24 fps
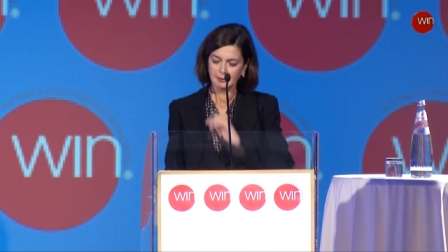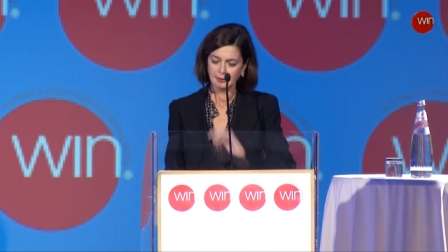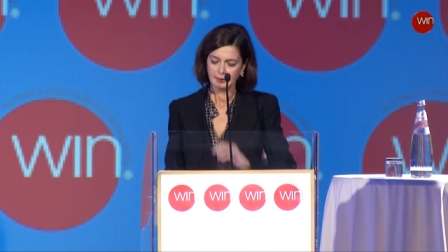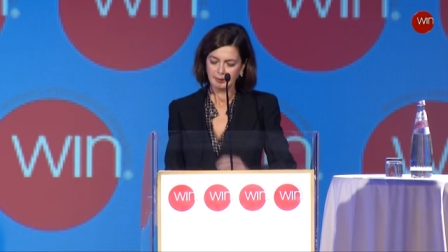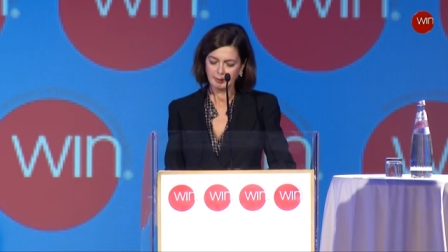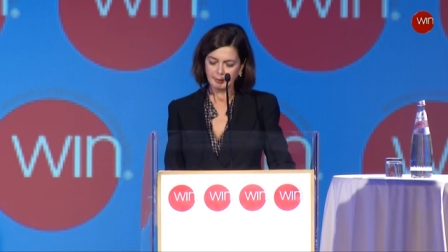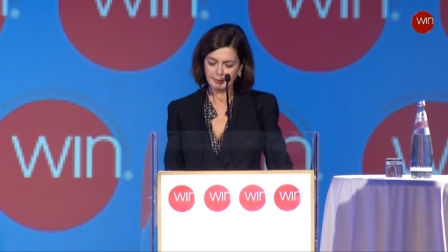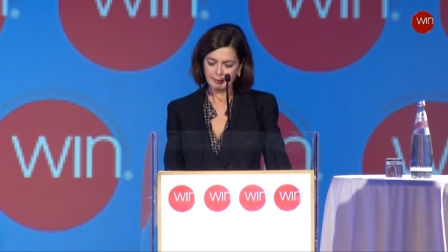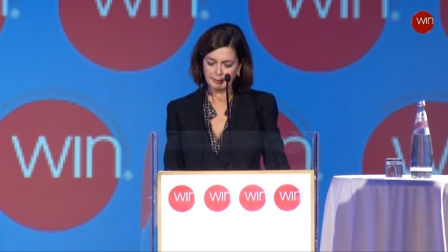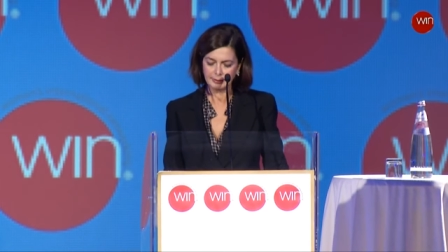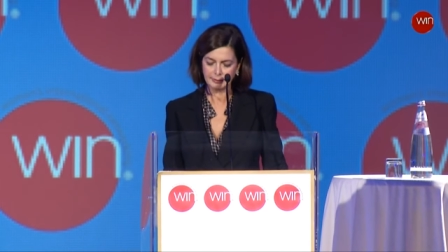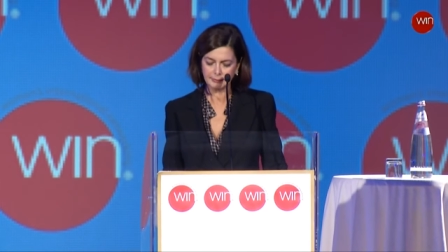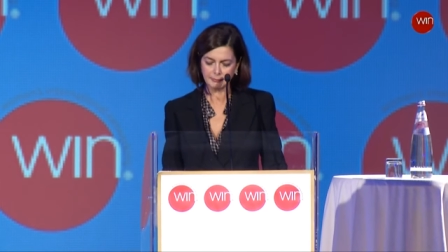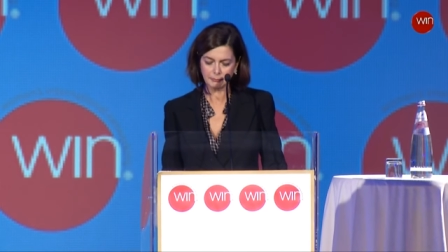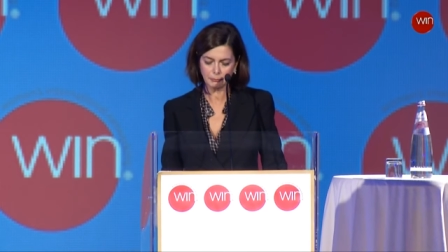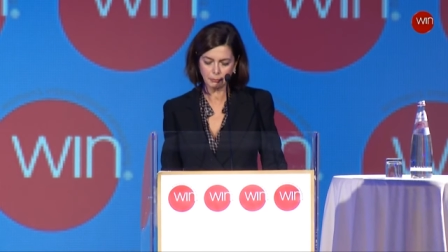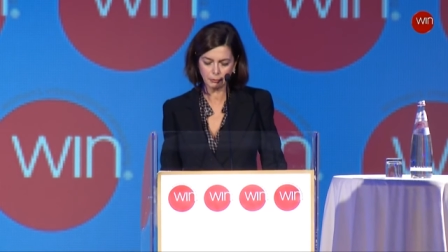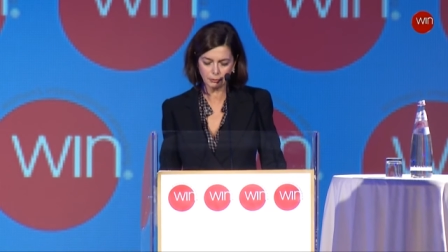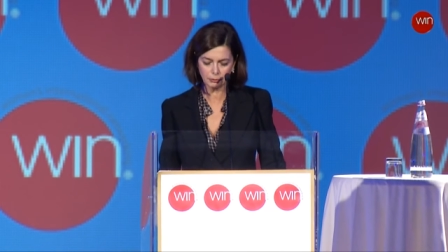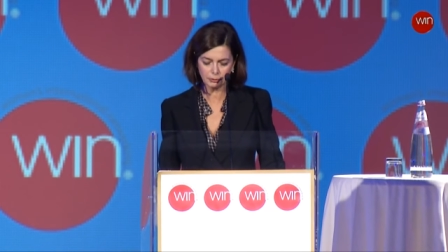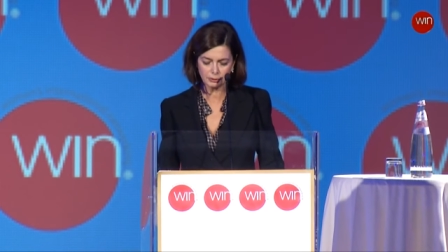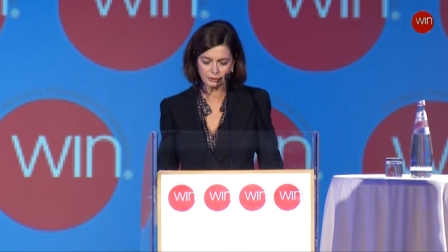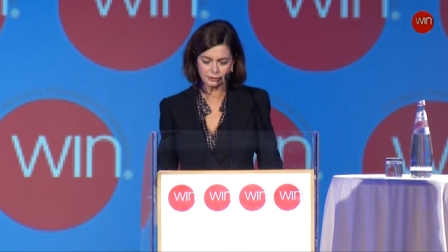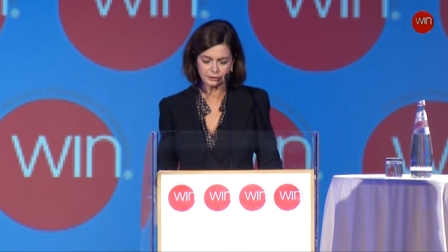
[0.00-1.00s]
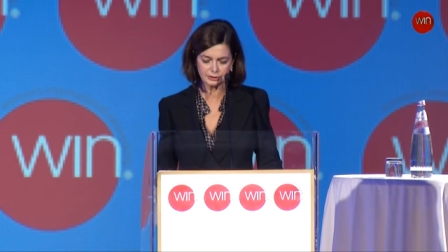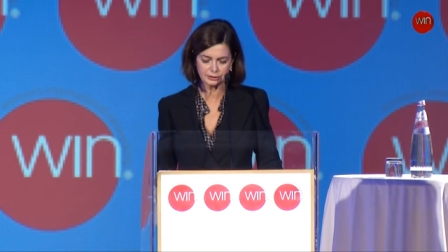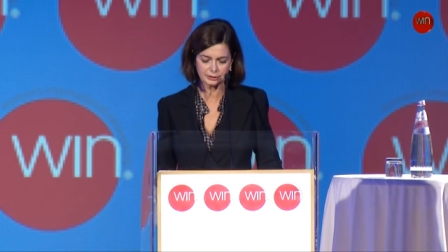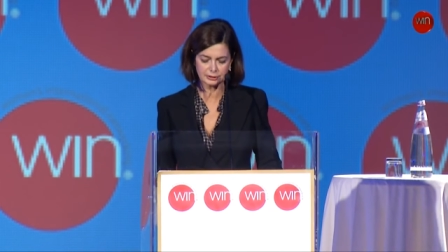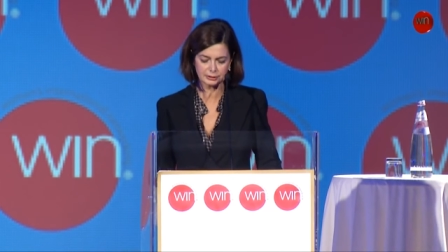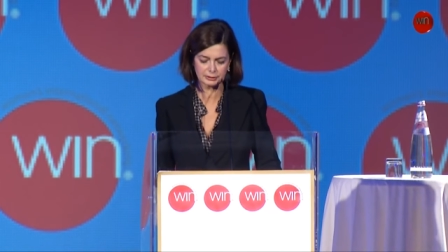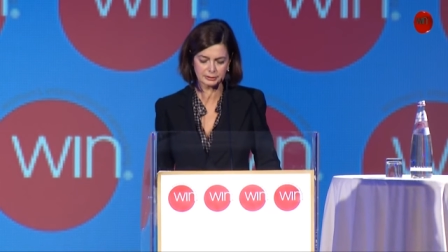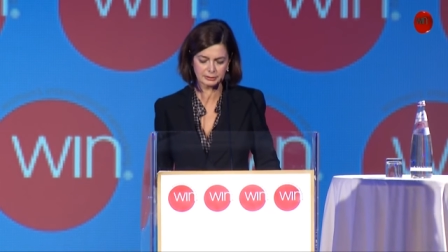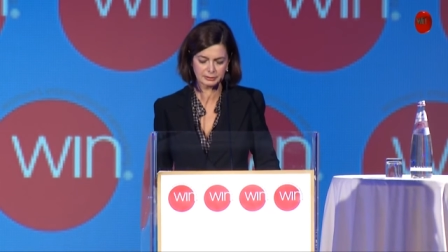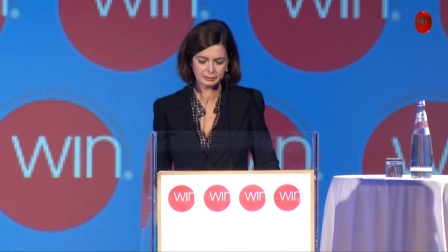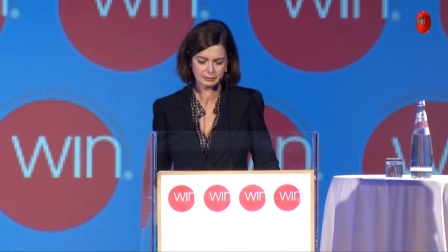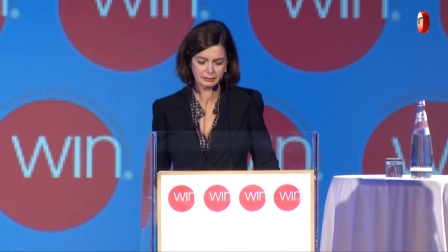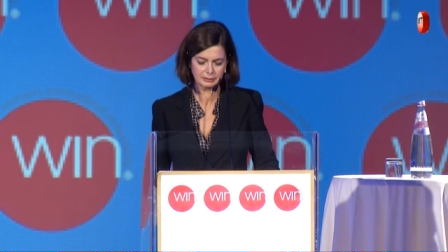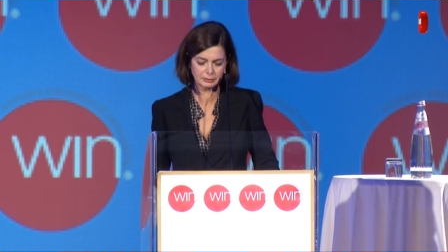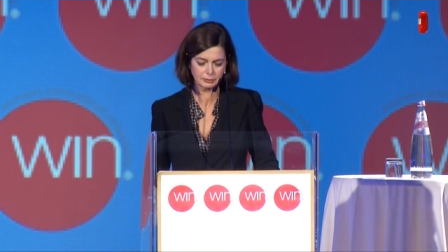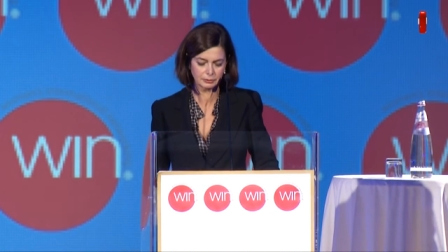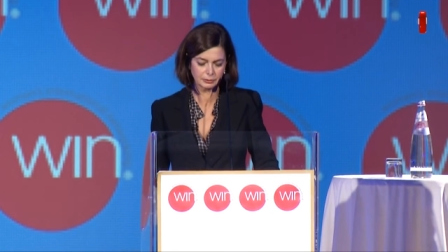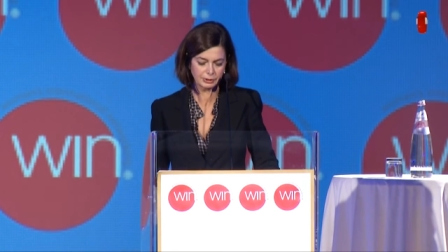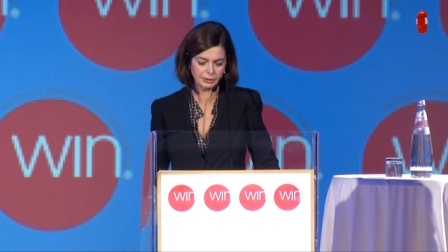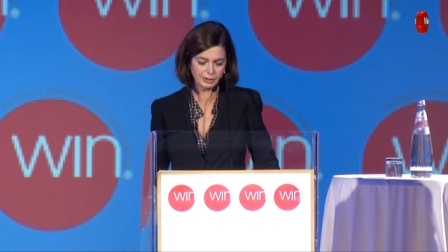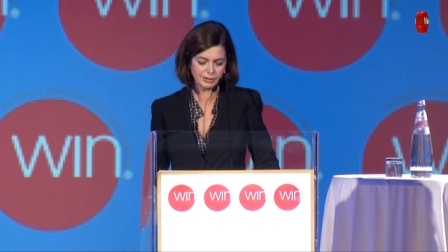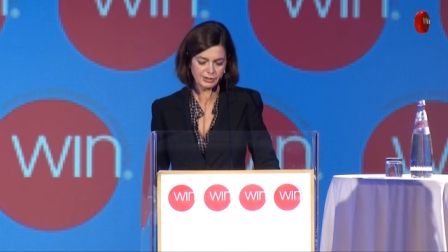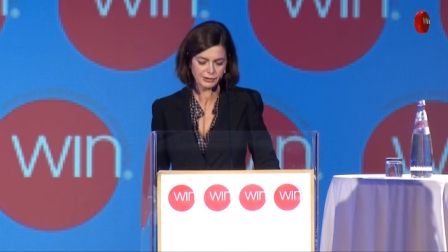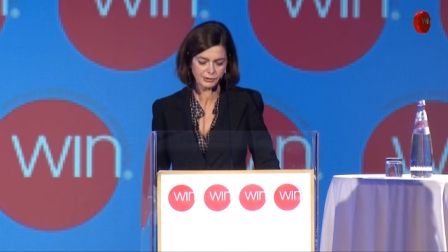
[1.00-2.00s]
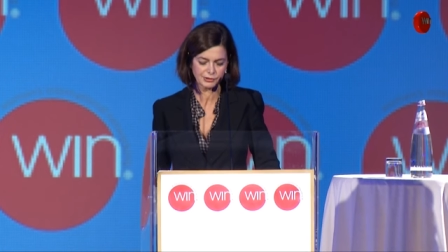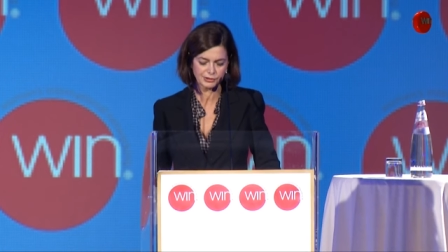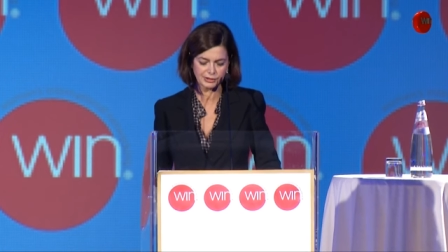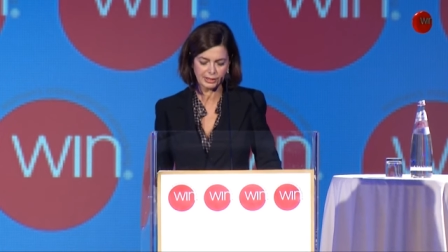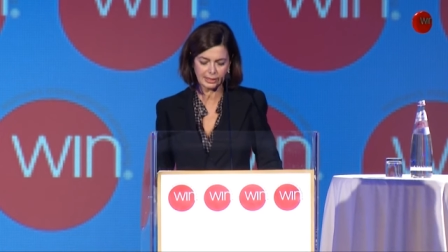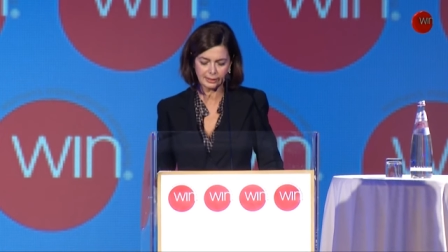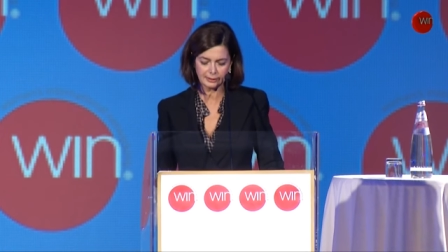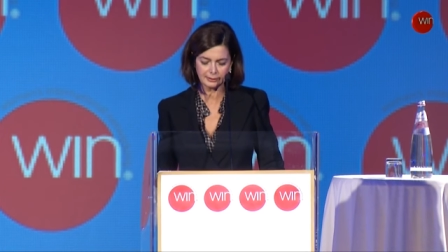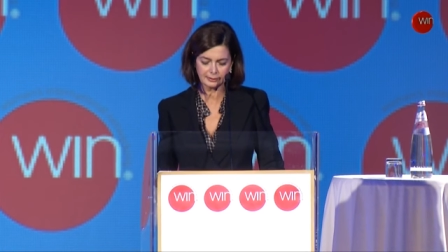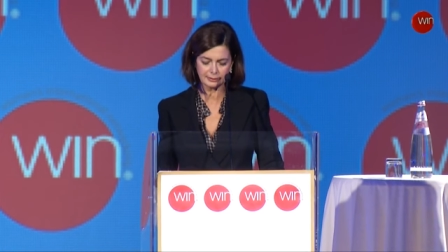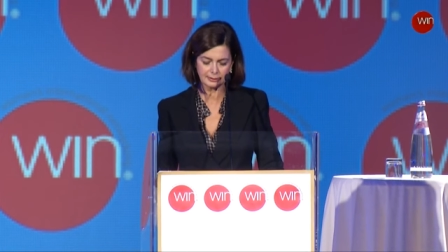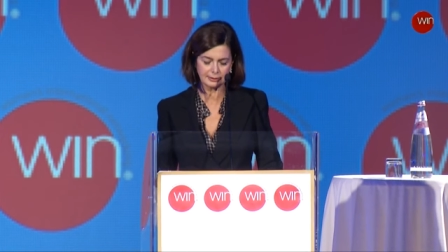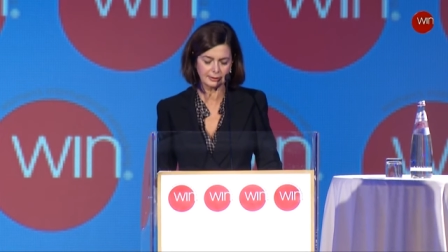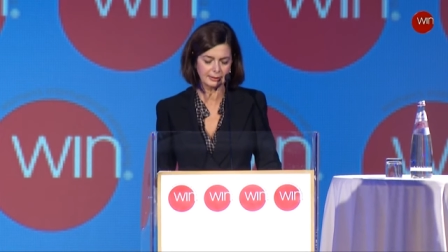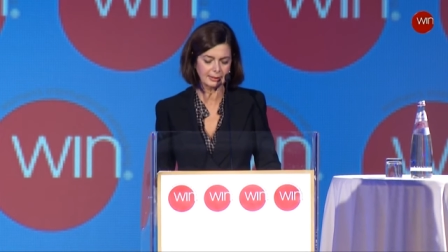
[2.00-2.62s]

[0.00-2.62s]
in a world or in a society